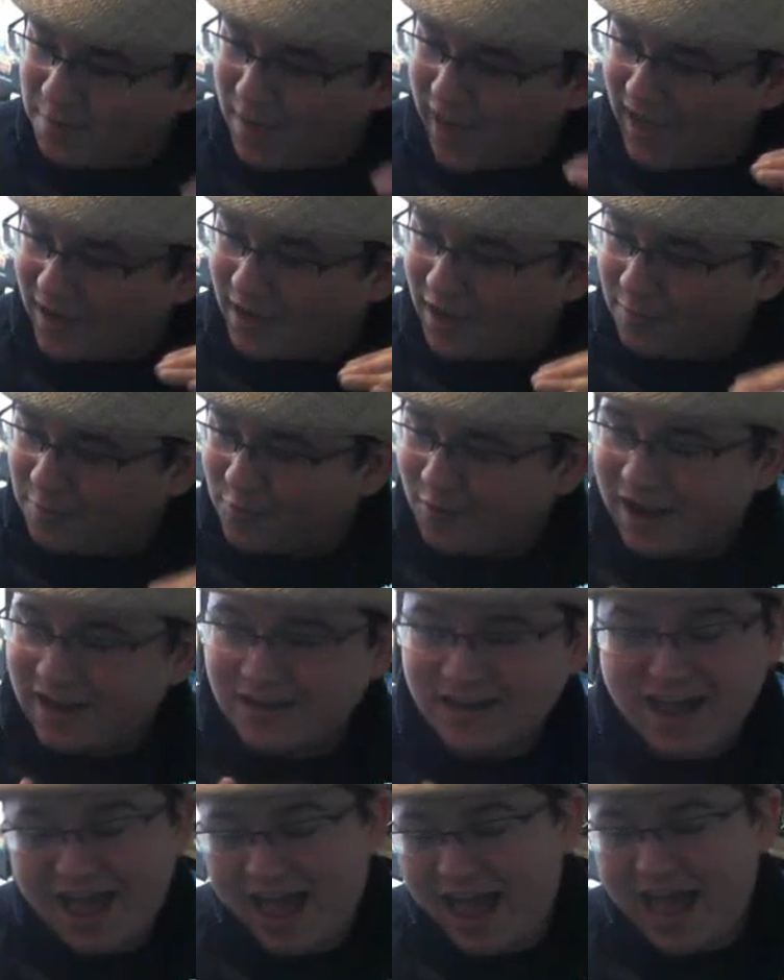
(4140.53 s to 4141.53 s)
back up,
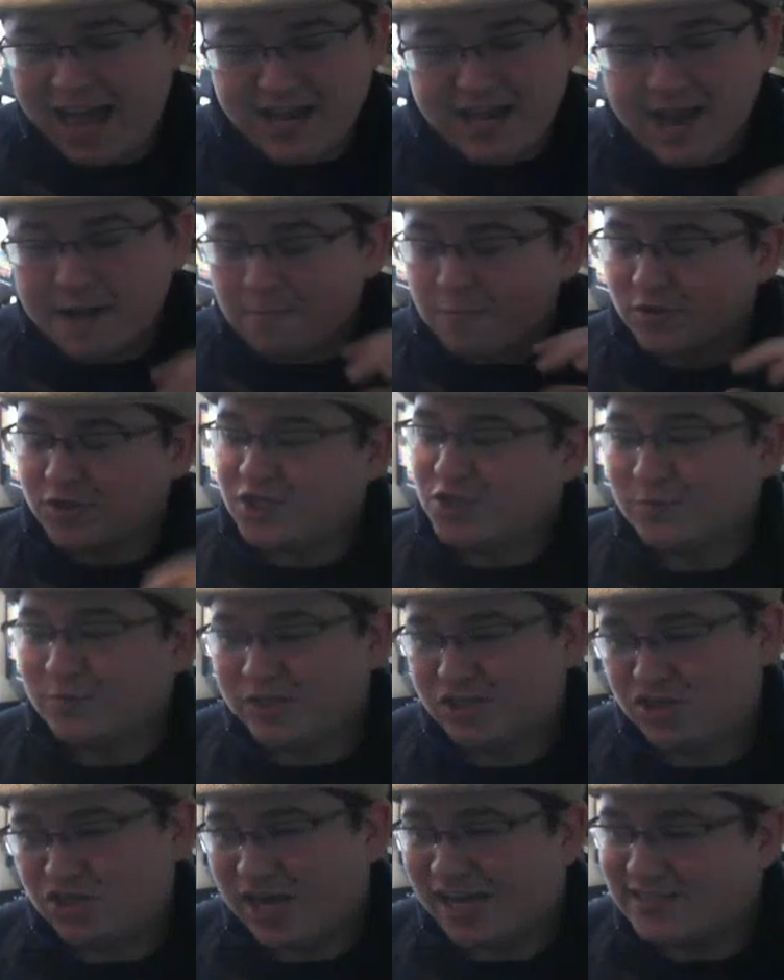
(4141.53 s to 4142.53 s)
right? And number two
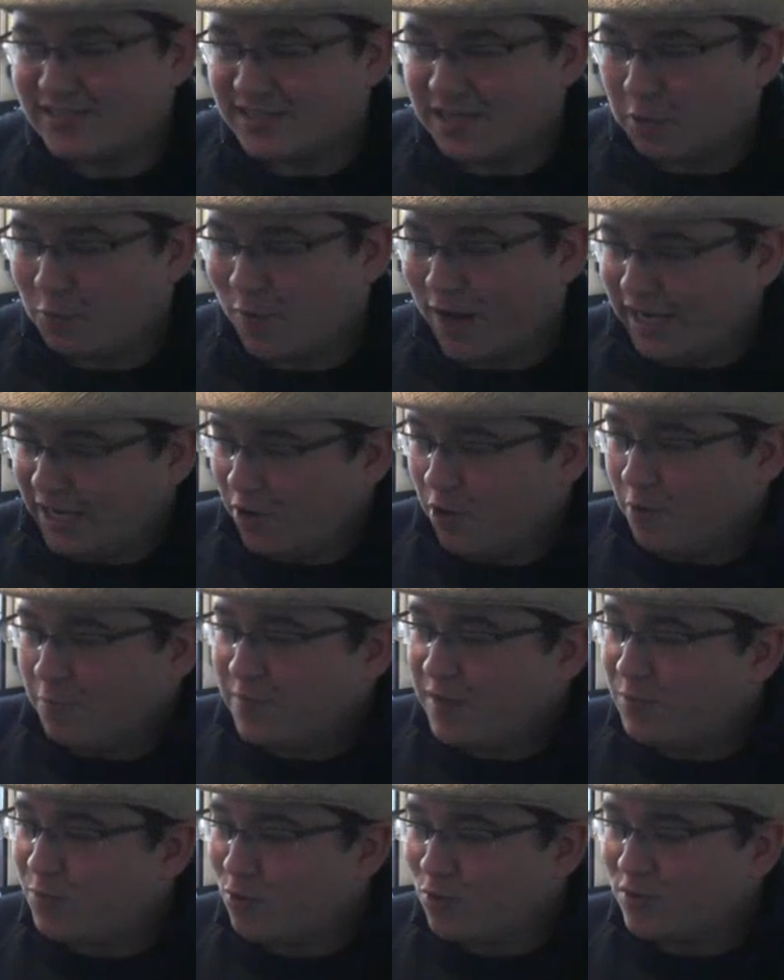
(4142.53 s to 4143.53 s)
was Jet Set Radio, and
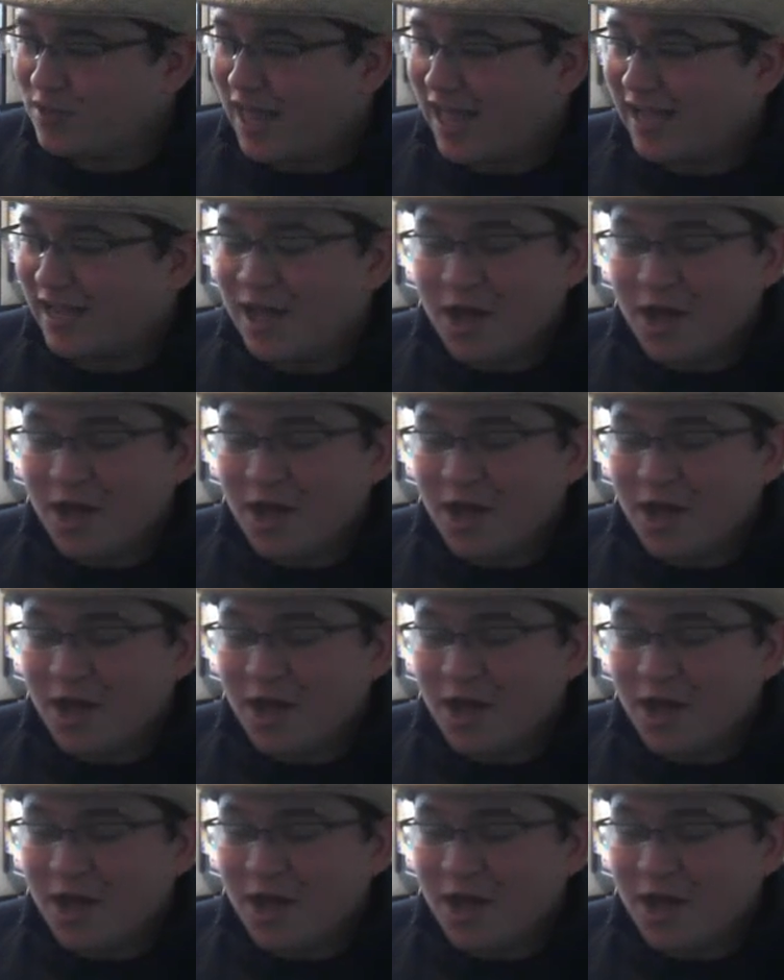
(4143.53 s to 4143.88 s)
people were oh. like,